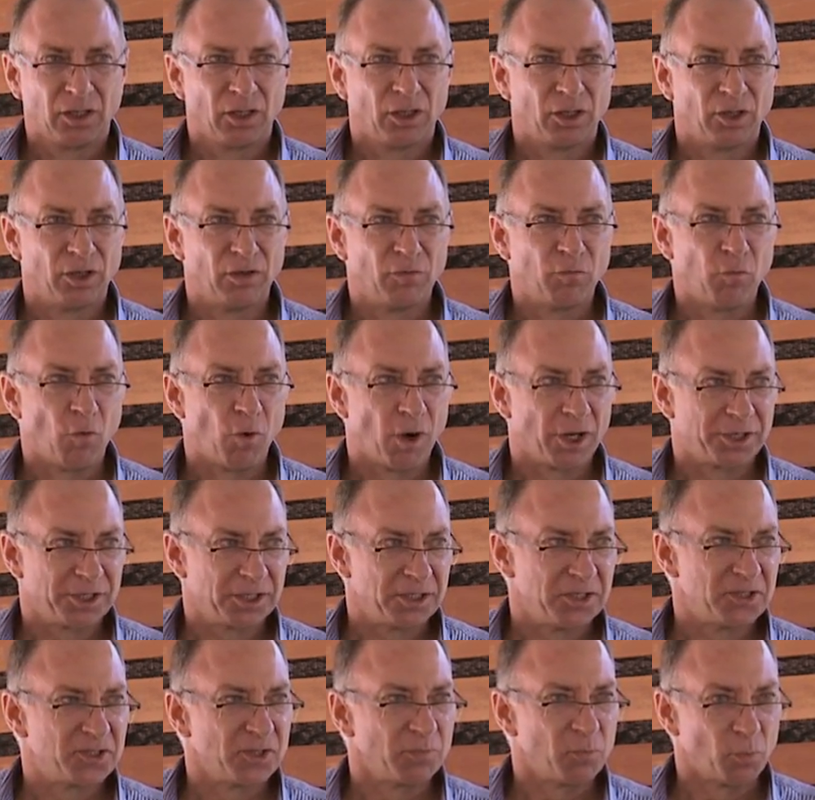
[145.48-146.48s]
of what
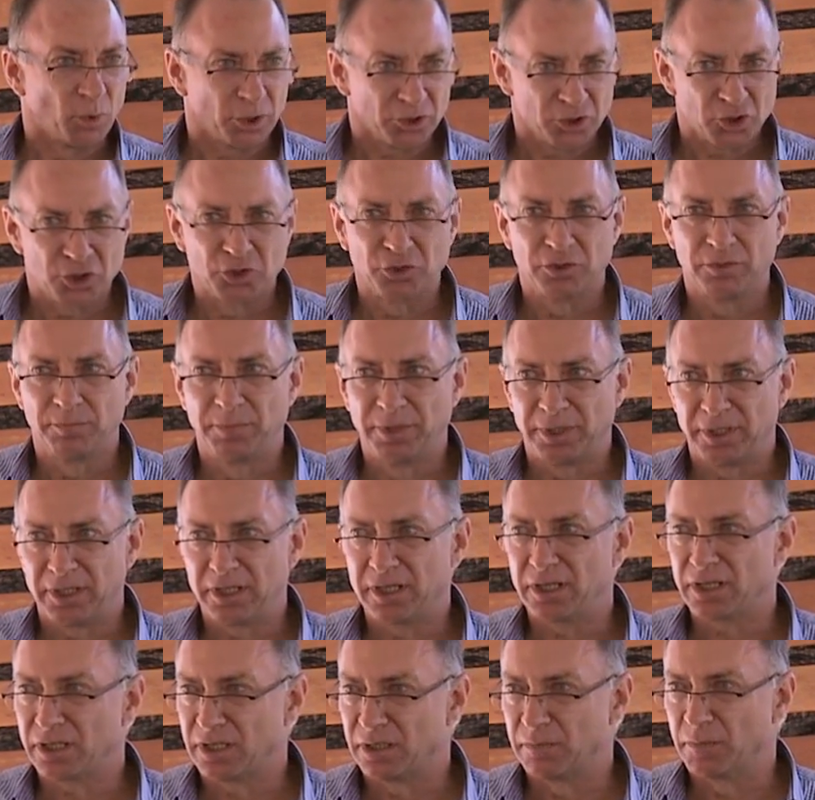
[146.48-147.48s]
is and what should
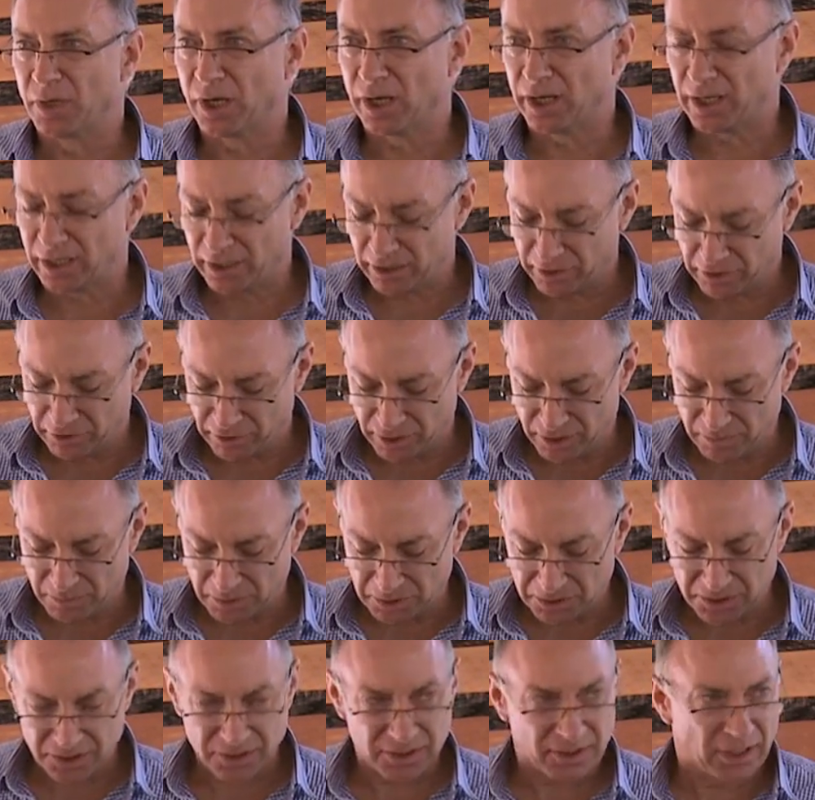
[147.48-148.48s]
be in mining
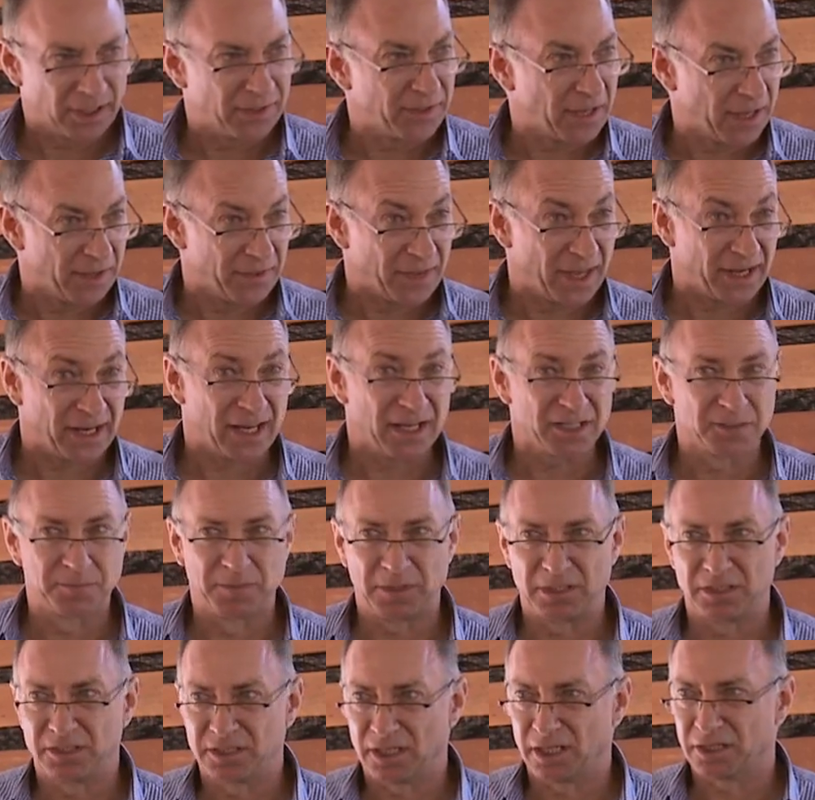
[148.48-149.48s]
agreements, and that has
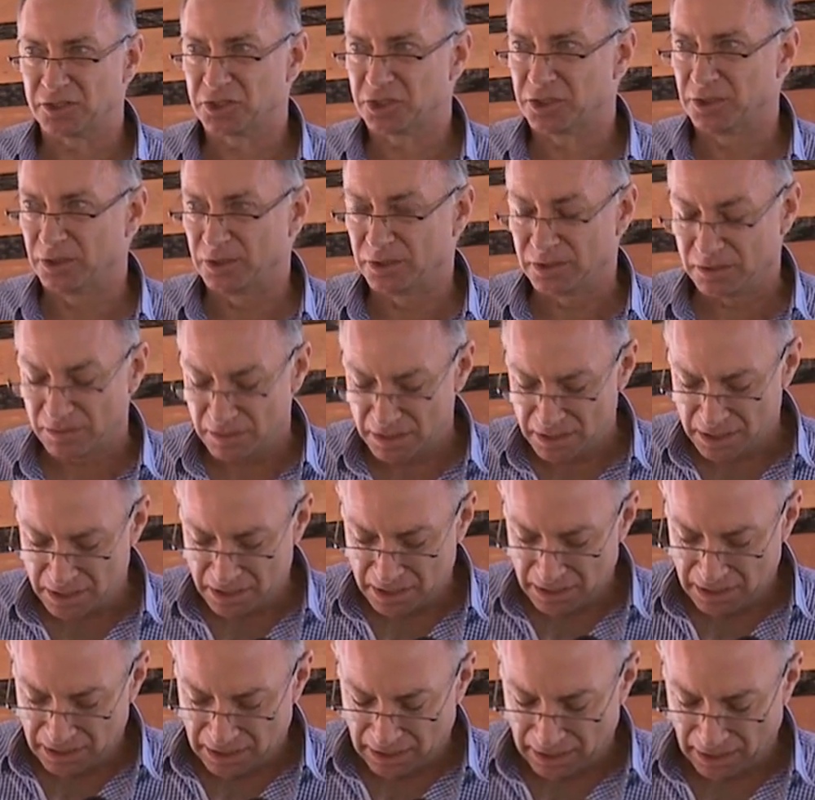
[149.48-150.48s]
been touched on
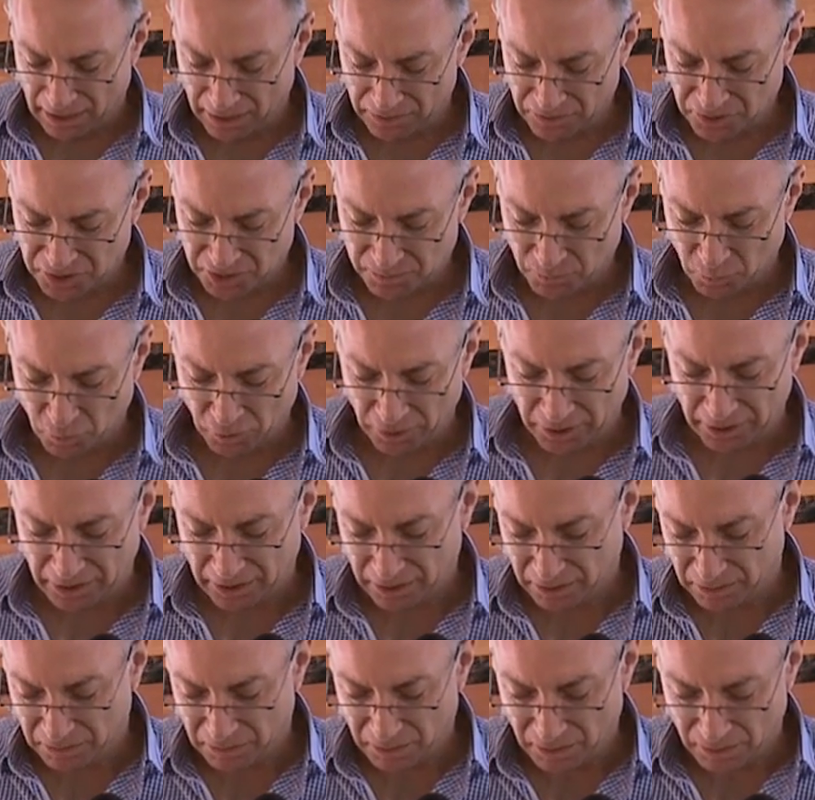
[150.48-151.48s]
this morning,
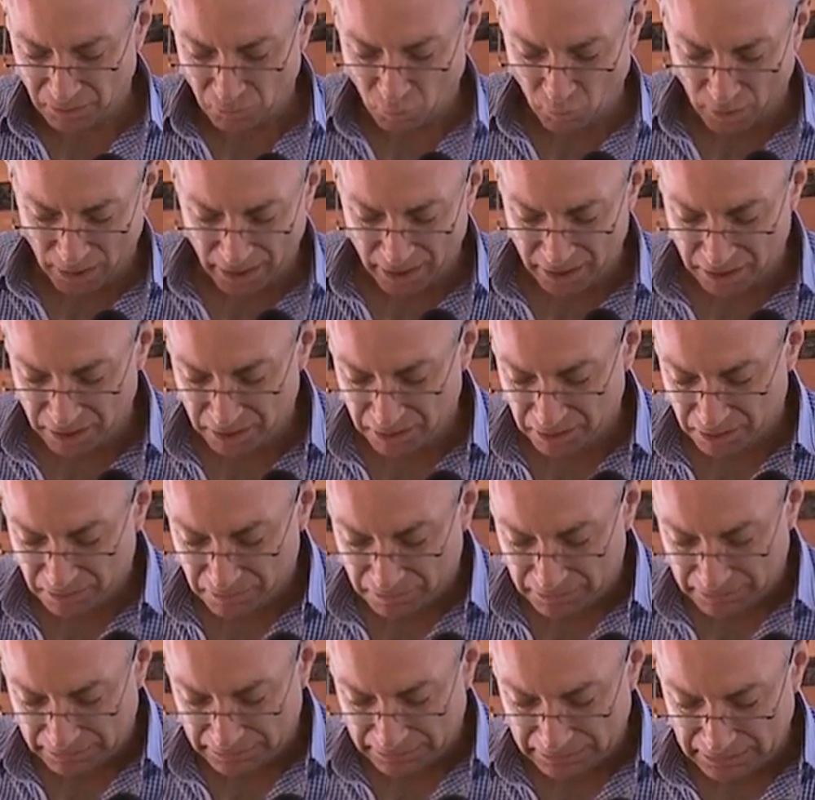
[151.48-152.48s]
and
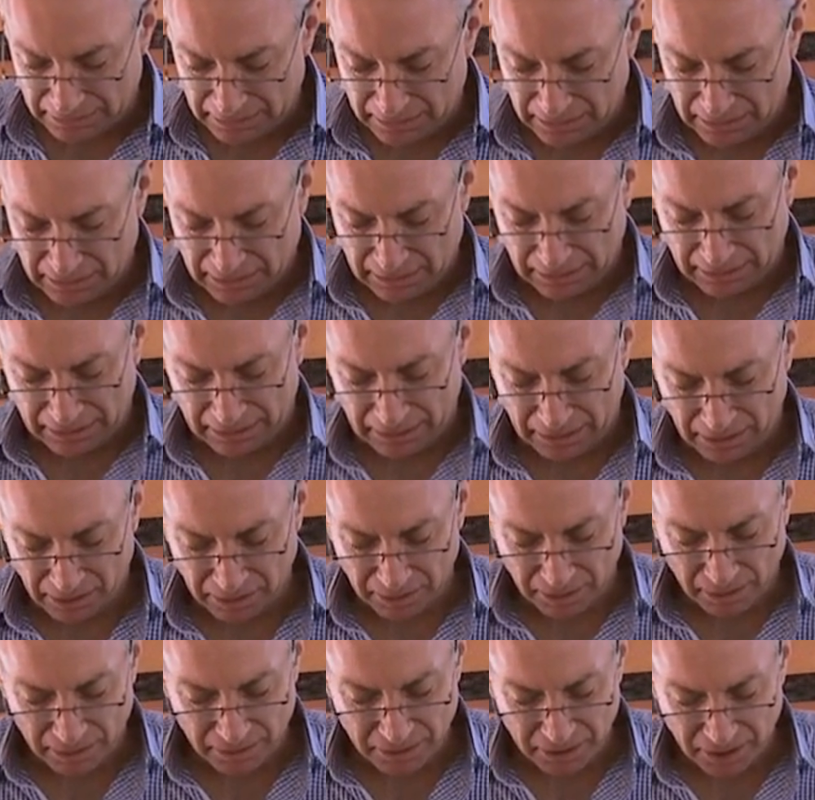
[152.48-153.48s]
Wayne
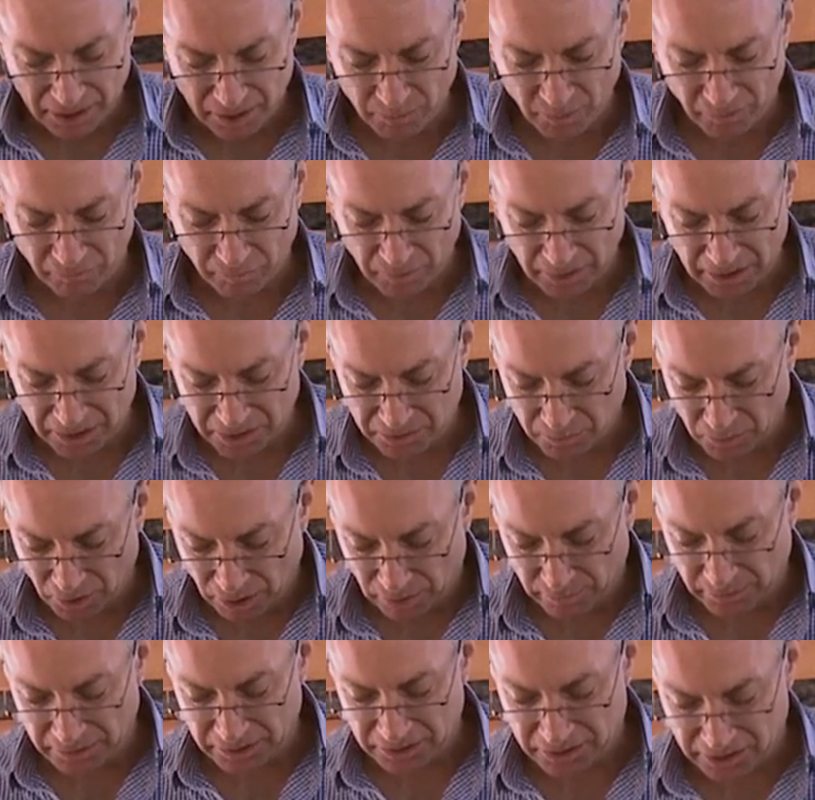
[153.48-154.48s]
and Kim have made some
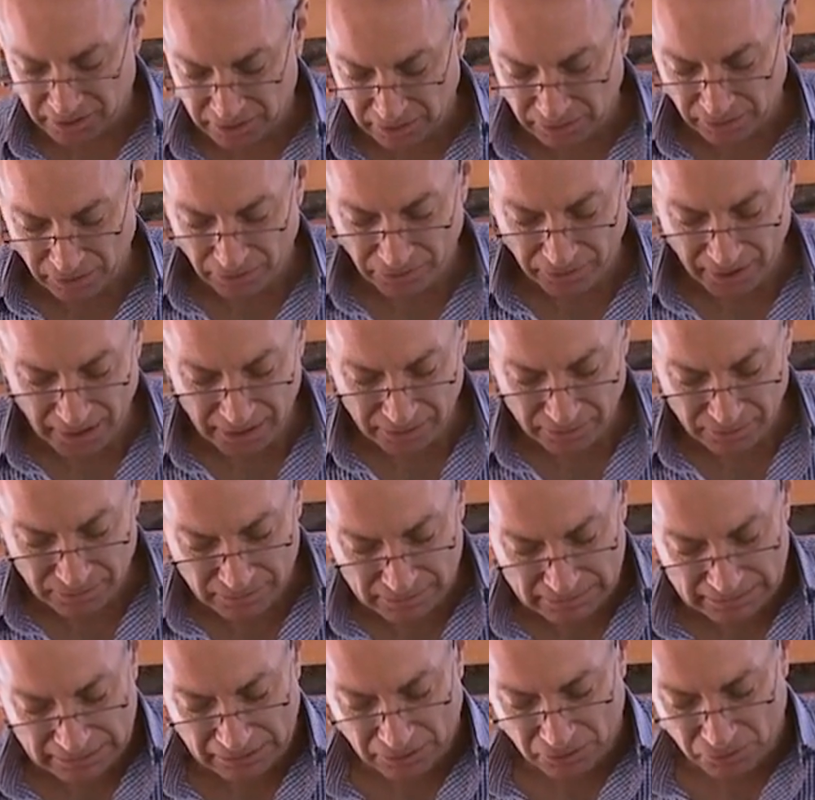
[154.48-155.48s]
comments on that,
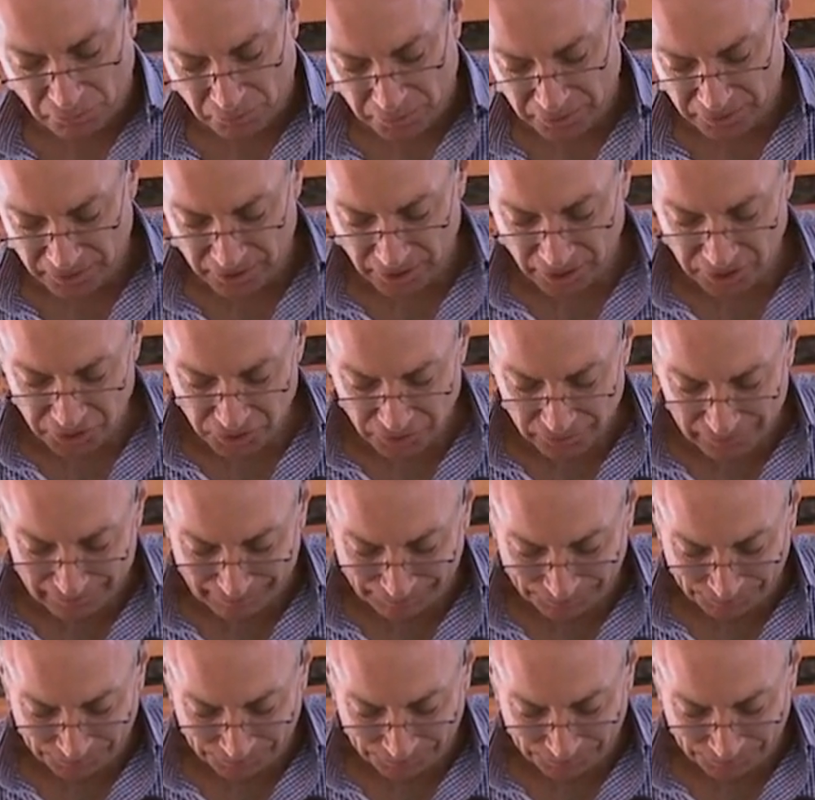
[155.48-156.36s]
along with Nigel.